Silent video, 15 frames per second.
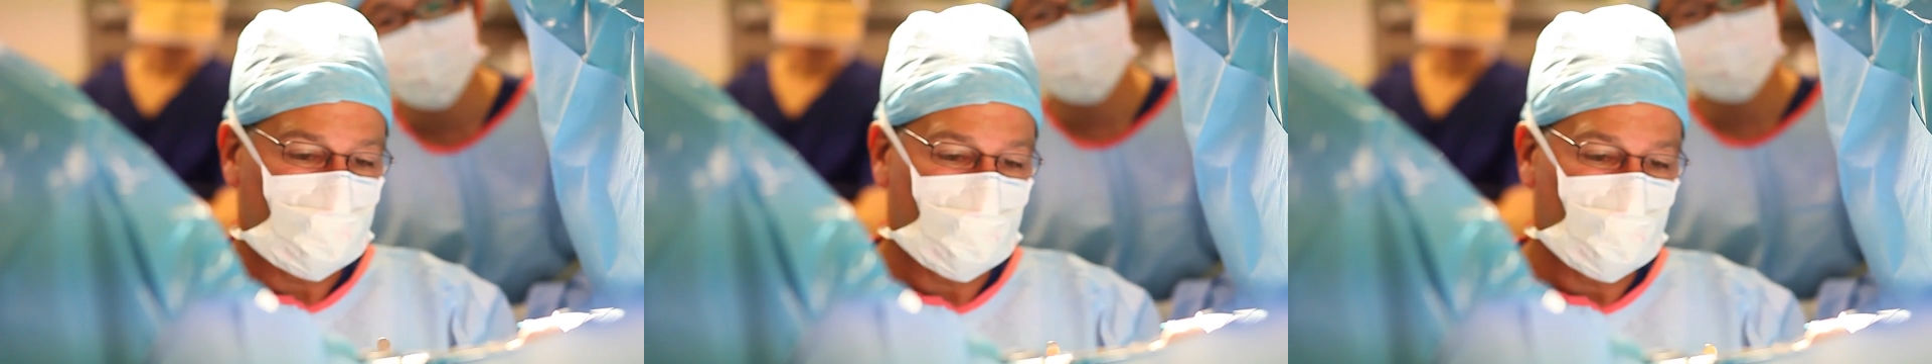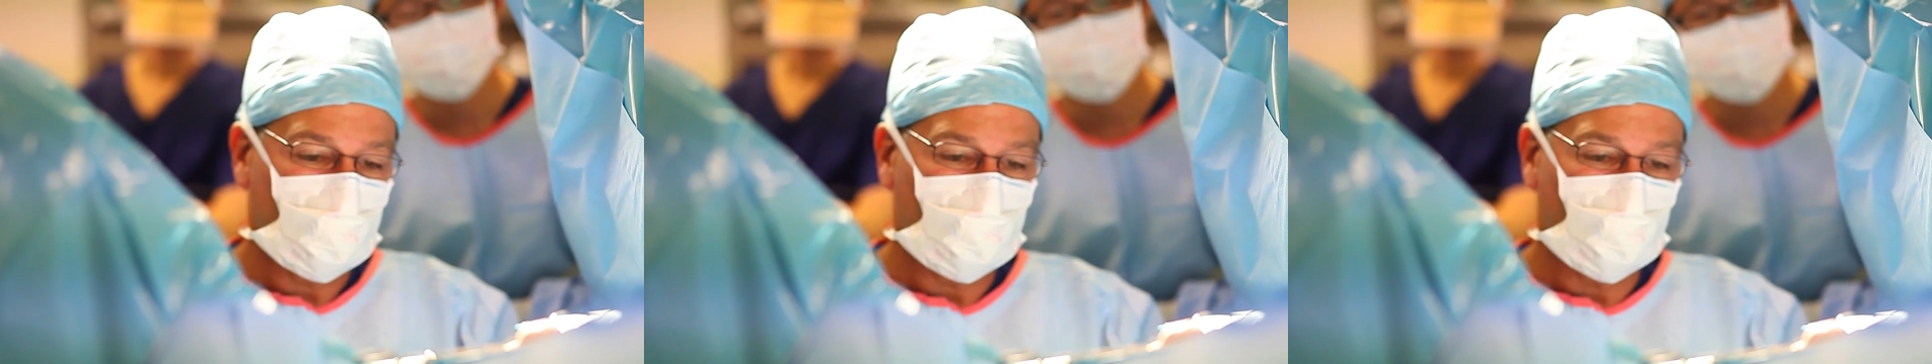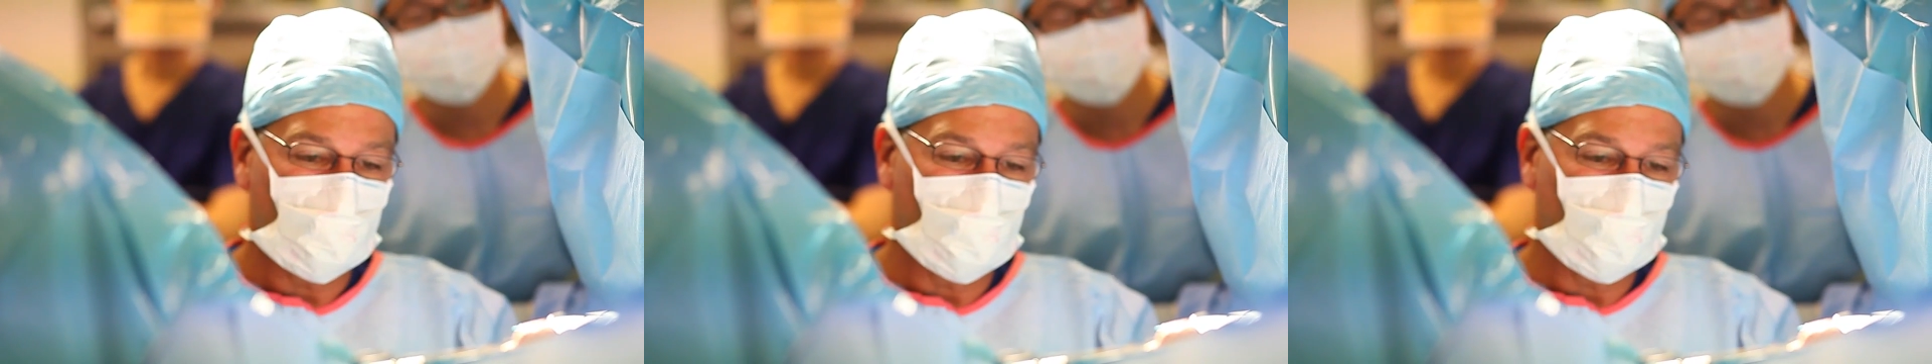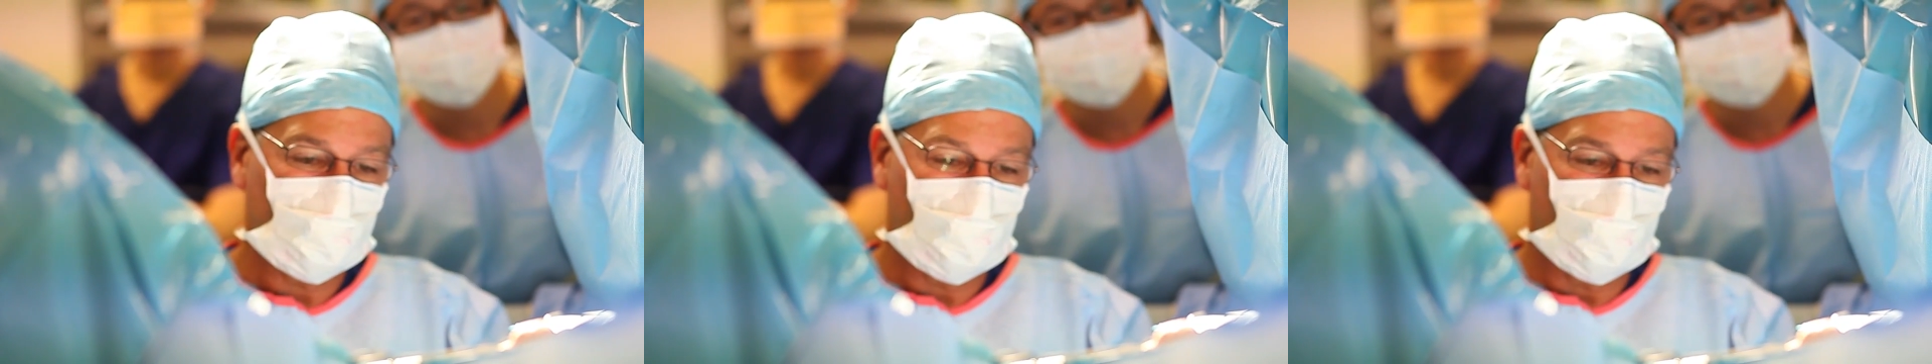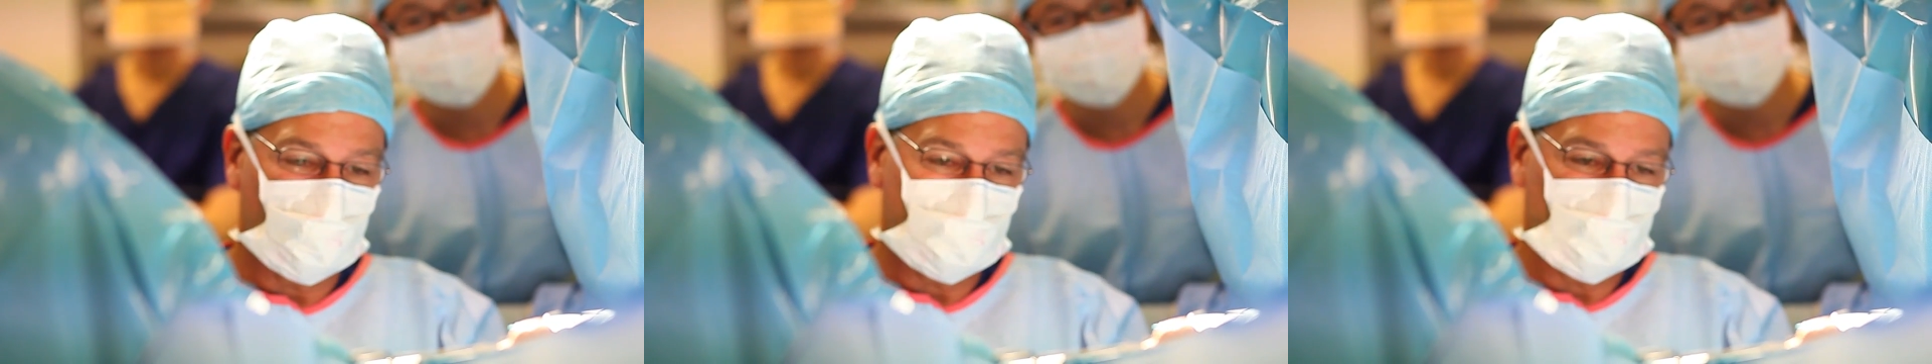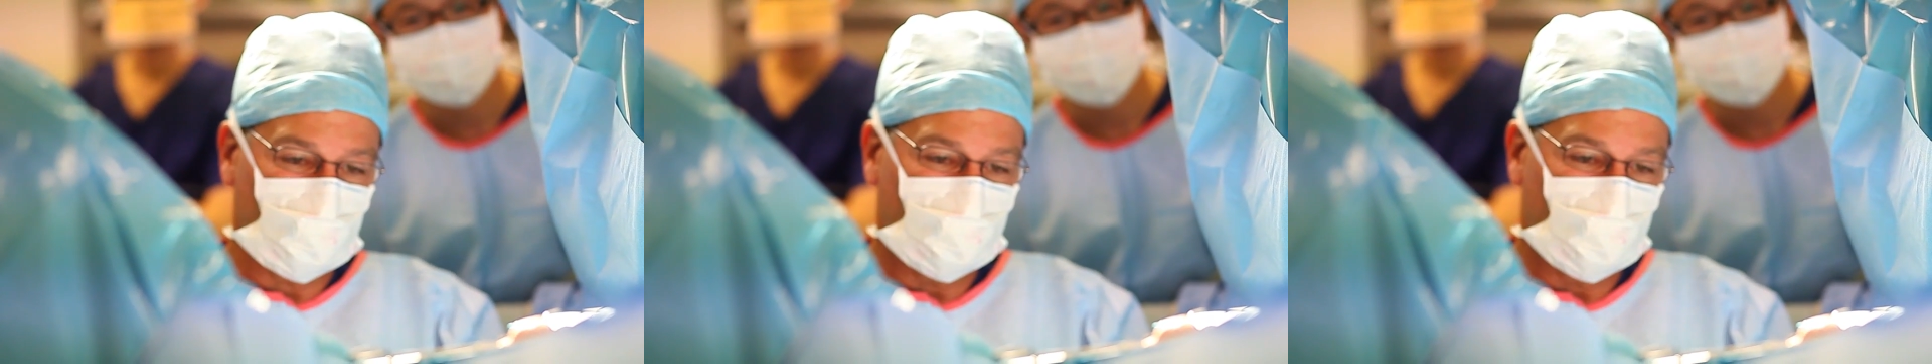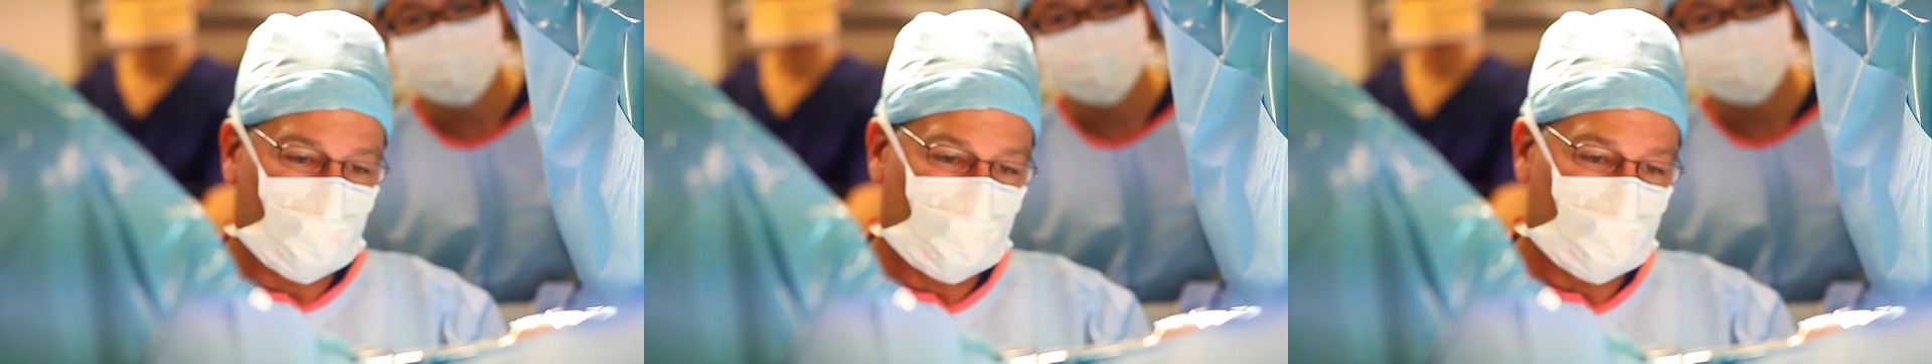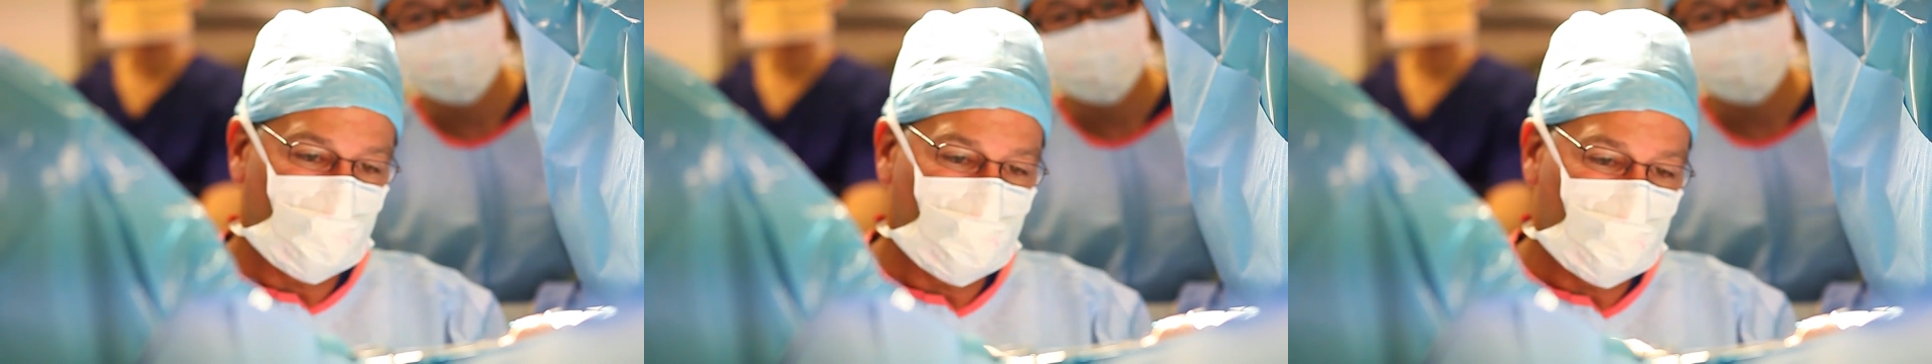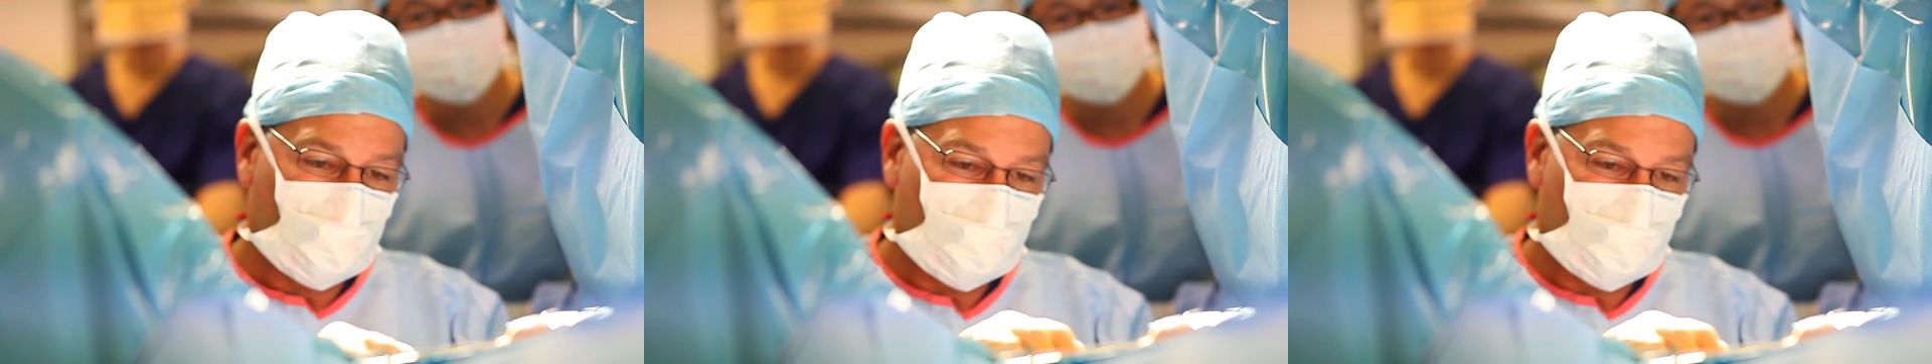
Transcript: option, but